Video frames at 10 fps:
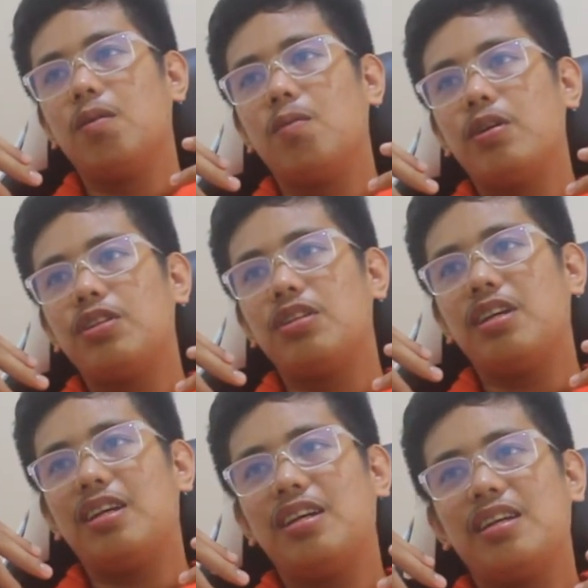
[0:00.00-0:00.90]
which
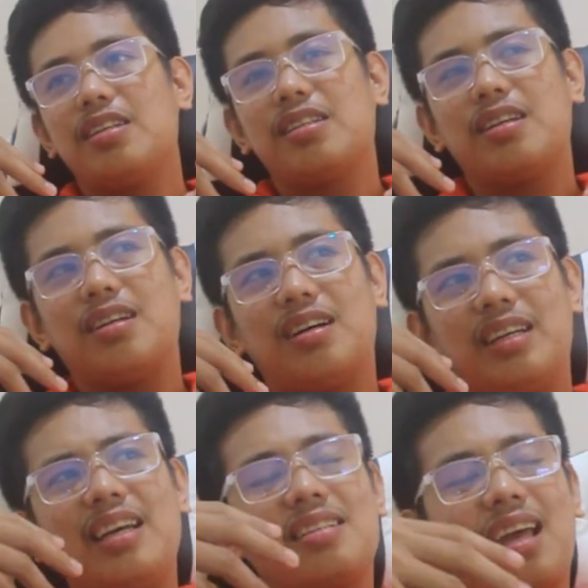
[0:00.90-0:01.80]
is,
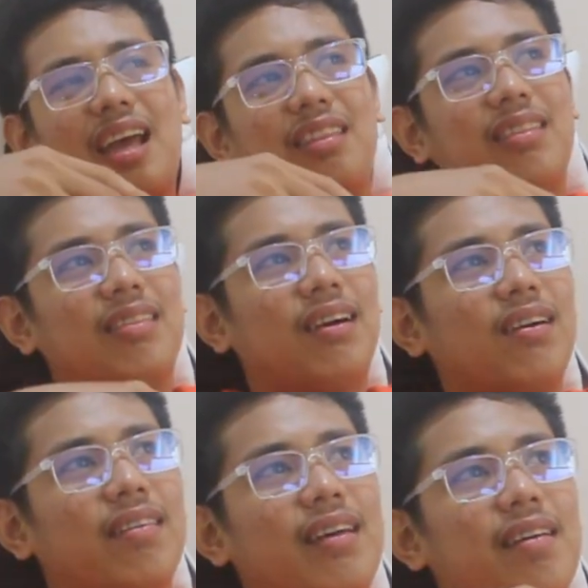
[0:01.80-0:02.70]
yes, I
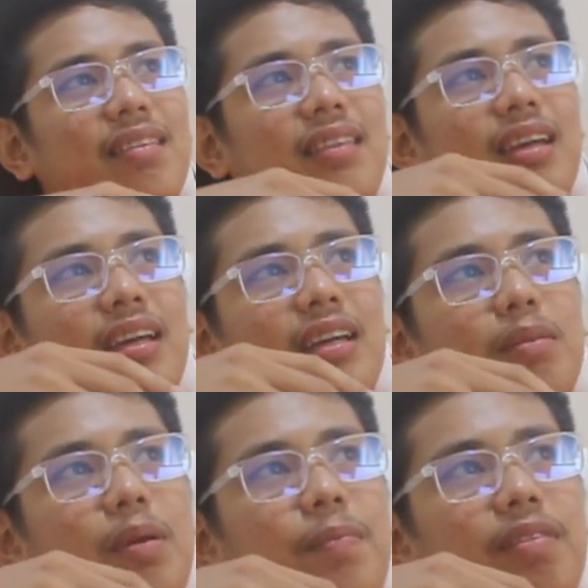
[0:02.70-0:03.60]
talked that thing
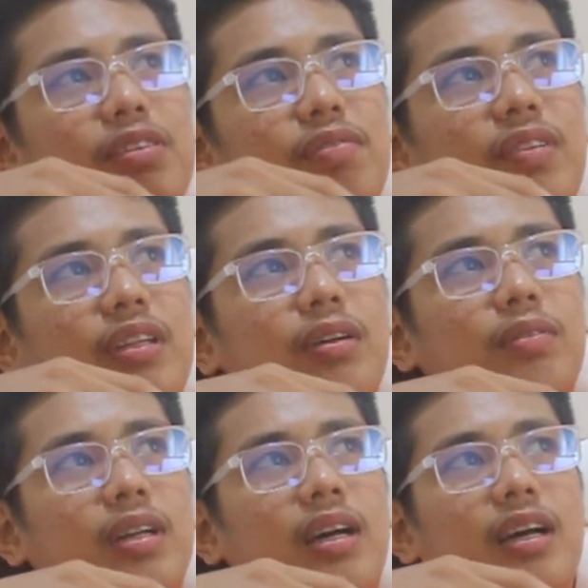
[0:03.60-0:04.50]
in my previous video
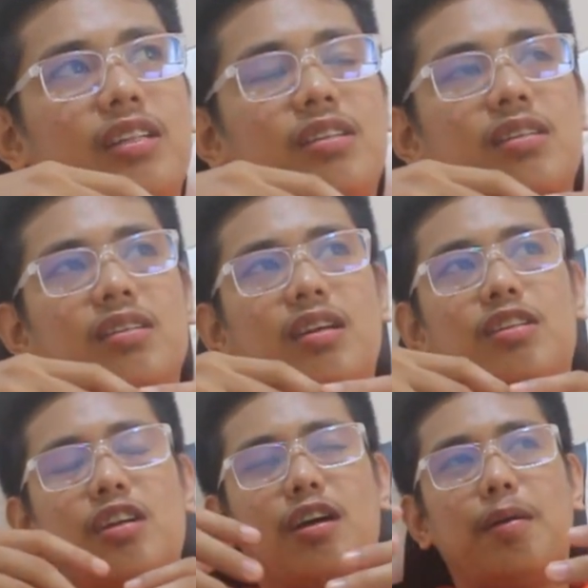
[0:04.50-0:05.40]
na it's
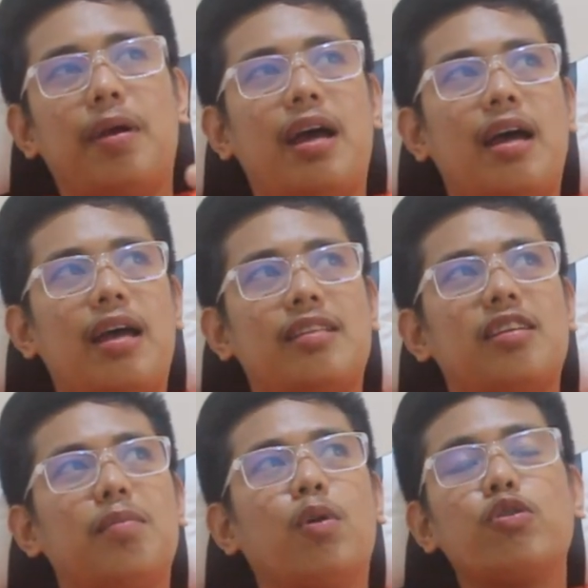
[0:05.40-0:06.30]

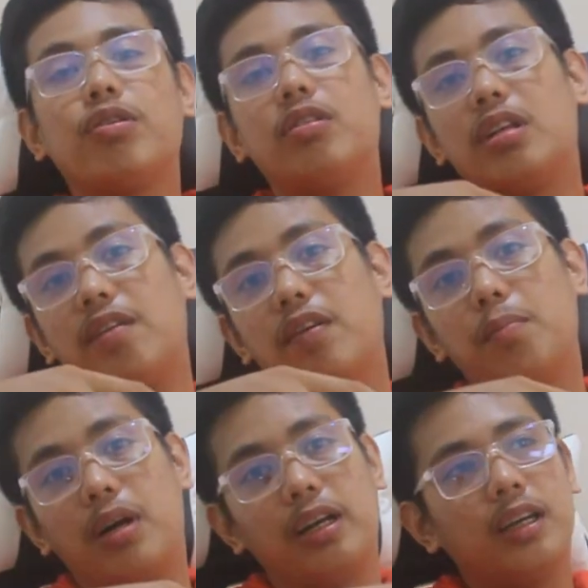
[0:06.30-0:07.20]
an emotion
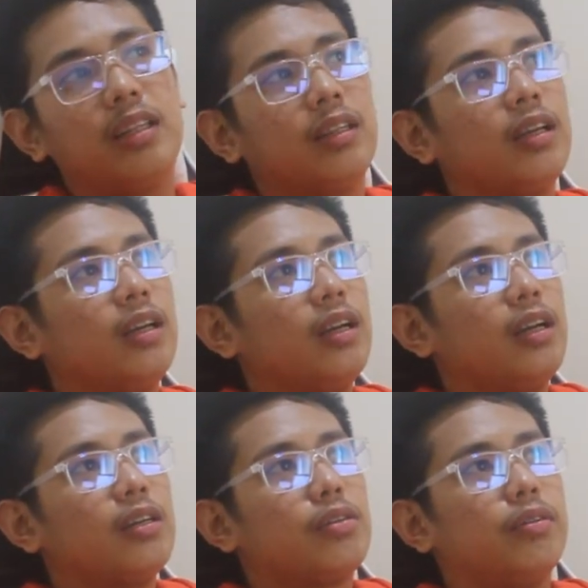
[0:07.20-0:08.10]
driven market.
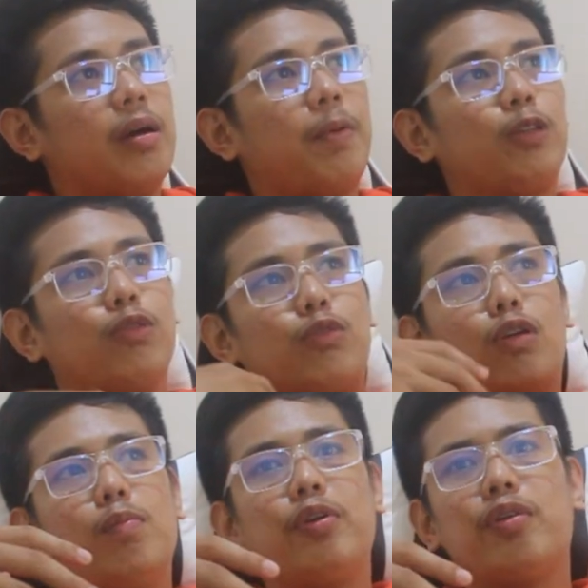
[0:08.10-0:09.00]
So, dapat
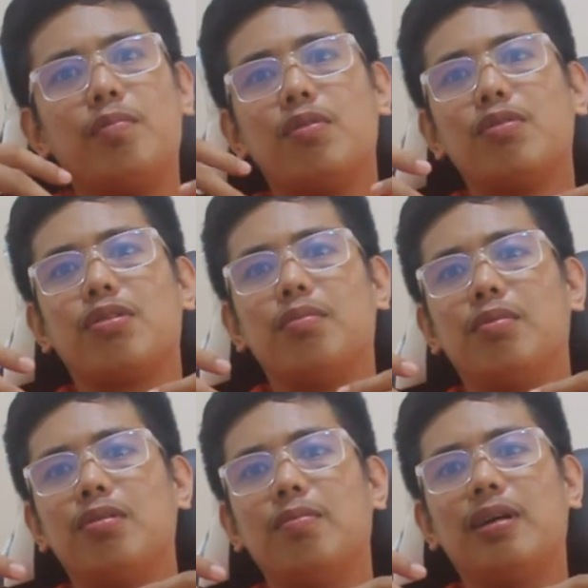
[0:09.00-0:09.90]
control mo yung emotion
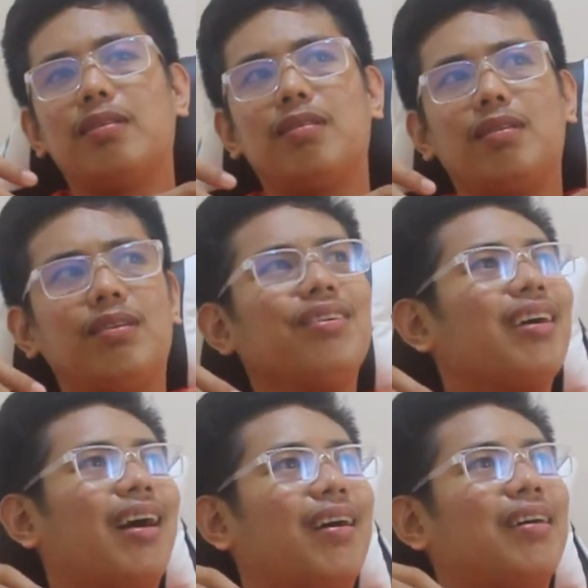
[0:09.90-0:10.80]
mo. But, yun
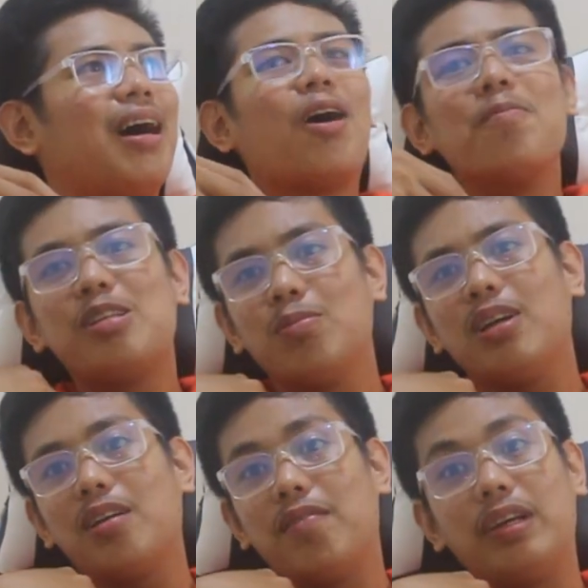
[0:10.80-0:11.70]
nga, ako mismo
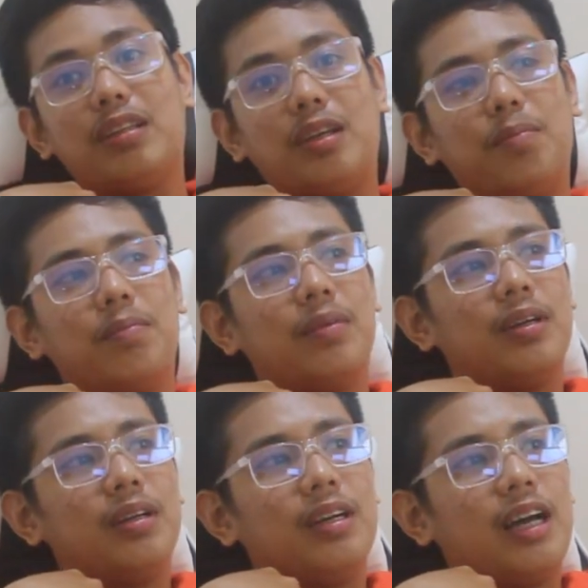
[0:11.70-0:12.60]
naging victim.
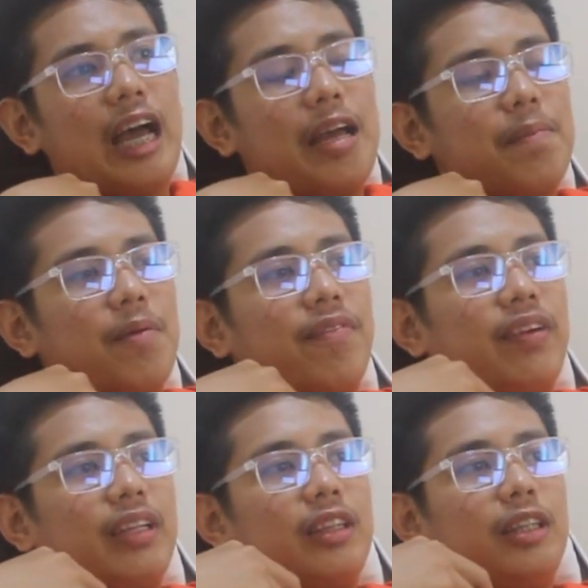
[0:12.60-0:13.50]
I am a
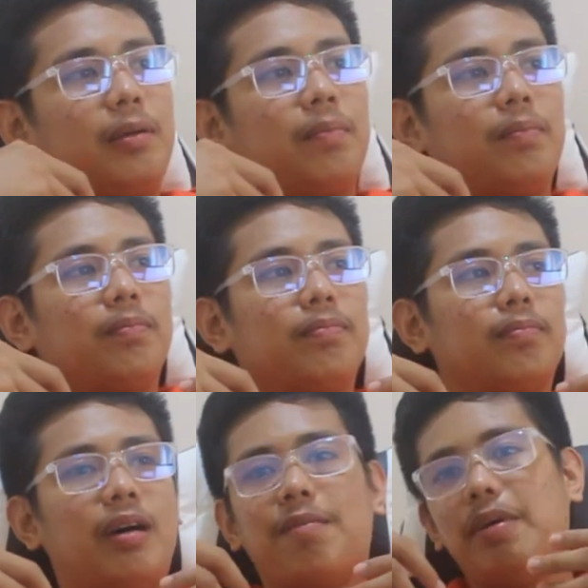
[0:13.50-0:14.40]
victim
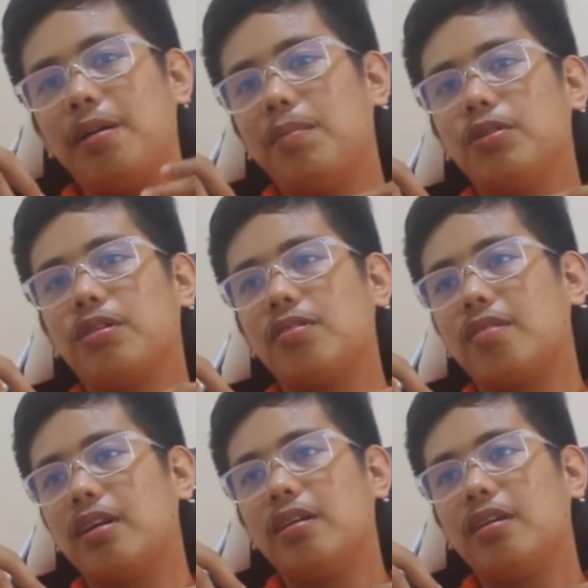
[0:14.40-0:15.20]
by my emotions